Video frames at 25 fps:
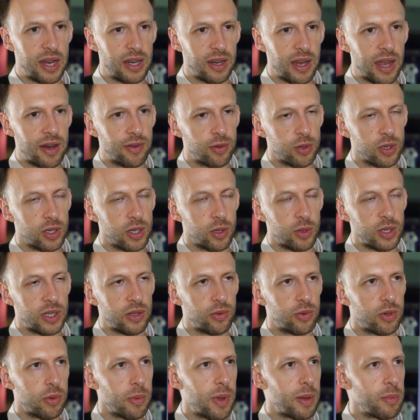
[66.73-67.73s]
everyone only
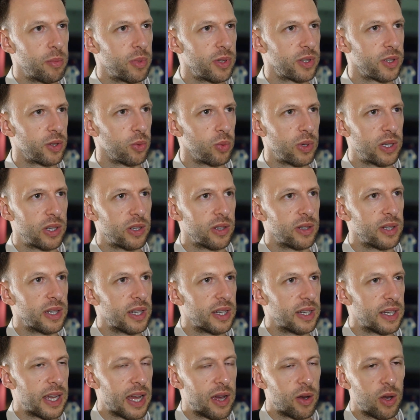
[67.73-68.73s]
remembers the winner
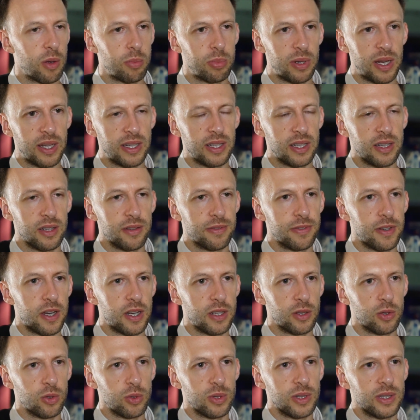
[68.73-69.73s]
and how I played in the
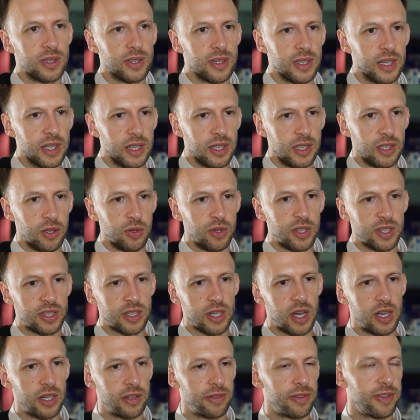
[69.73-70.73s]
final, and you just
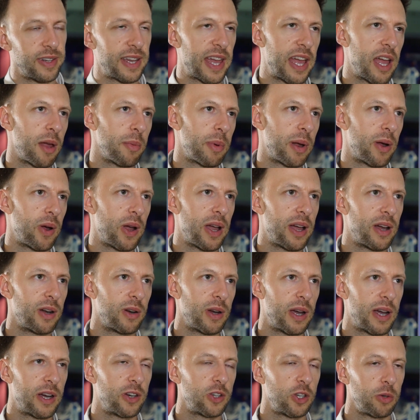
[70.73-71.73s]
kind of forget about
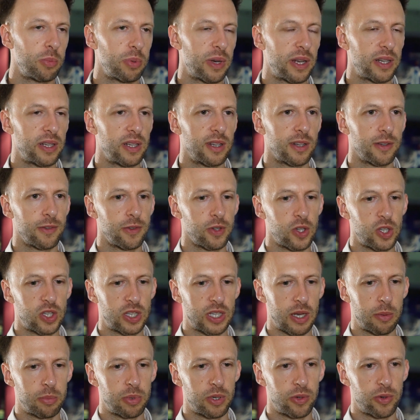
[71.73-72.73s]
how you played in the first
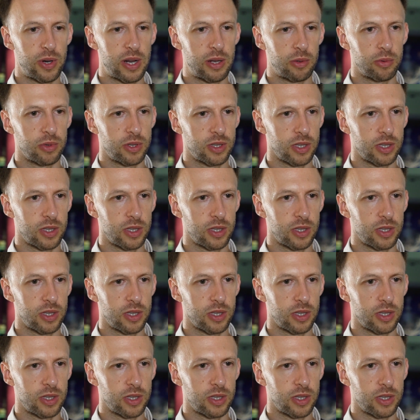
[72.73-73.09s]
couple of rounds.